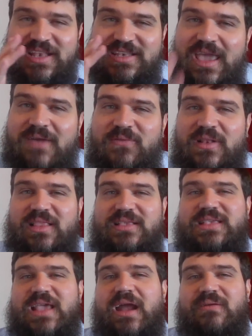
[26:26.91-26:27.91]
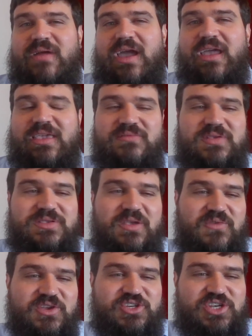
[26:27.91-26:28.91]
Definitely Zechariah gives us a
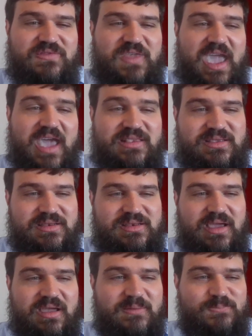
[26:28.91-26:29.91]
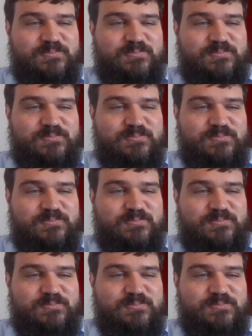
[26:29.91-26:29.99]
vision of the eschaton.